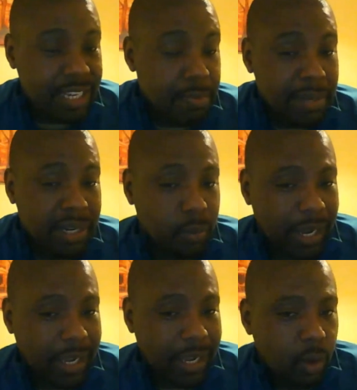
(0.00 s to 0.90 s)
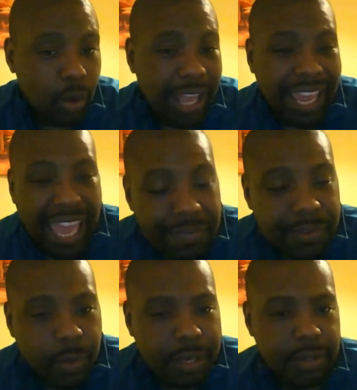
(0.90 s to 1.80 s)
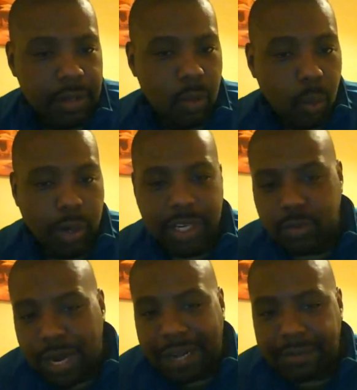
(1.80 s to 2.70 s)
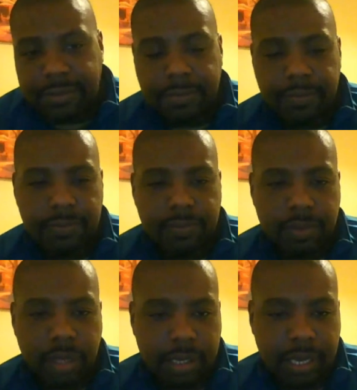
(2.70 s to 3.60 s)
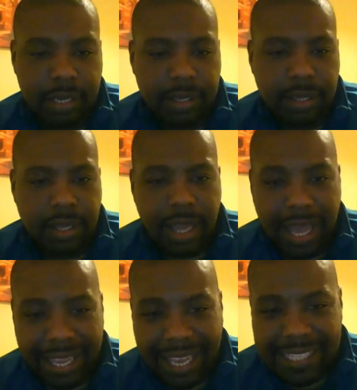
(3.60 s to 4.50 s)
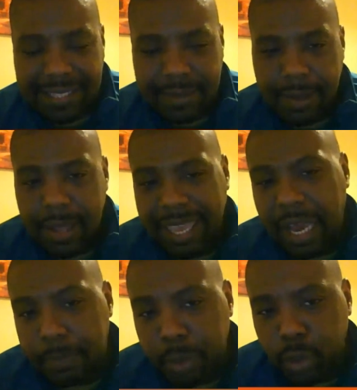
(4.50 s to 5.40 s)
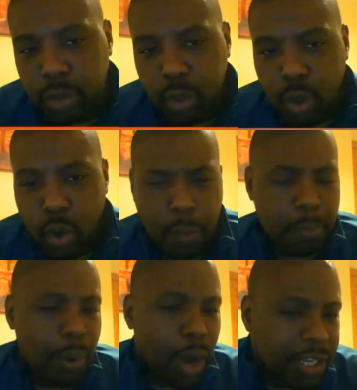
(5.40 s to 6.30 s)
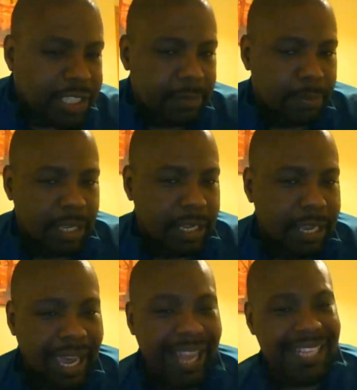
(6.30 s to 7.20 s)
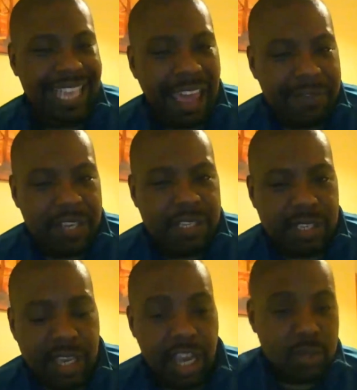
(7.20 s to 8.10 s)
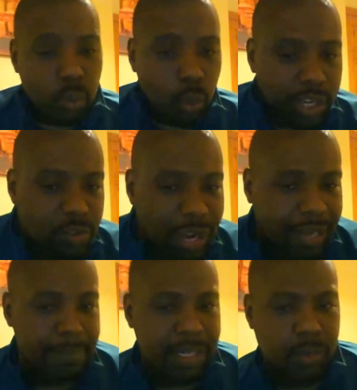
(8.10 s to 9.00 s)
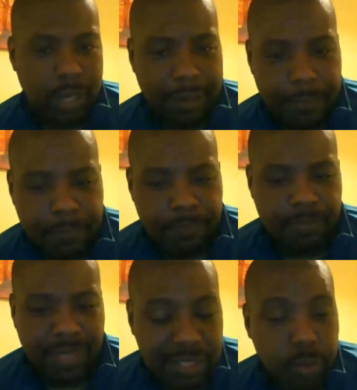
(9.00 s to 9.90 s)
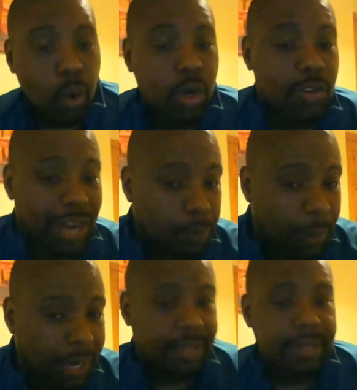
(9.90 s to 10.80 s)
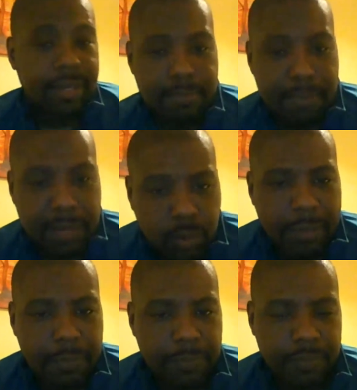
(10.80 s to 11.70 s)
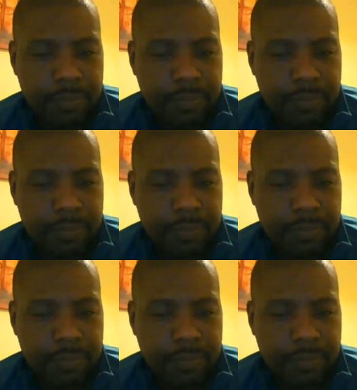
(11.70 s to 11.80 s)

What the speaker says: So he's a super middleweight or light heavyweight walking around. It's Kell Brook, who possibly at his heaviest is walking around at middleweight. That's walk around weight, middleweight.